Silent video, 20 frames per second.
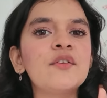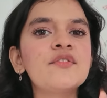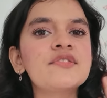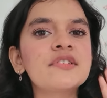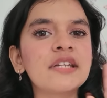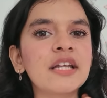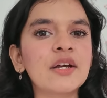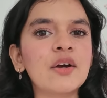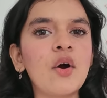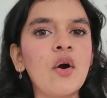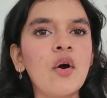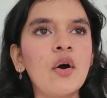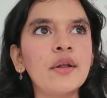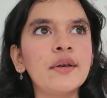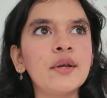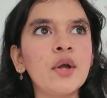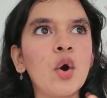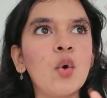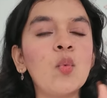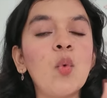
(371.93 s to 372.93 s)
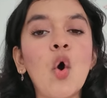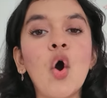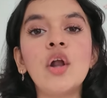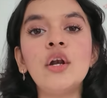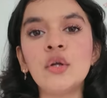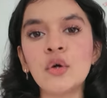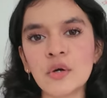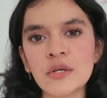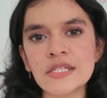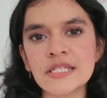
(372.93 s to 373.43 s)
of stick-on
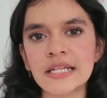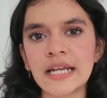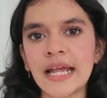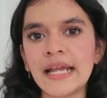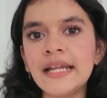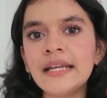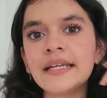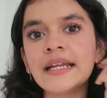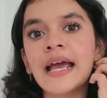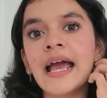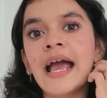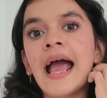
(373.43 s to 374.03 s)
wall hooks, right?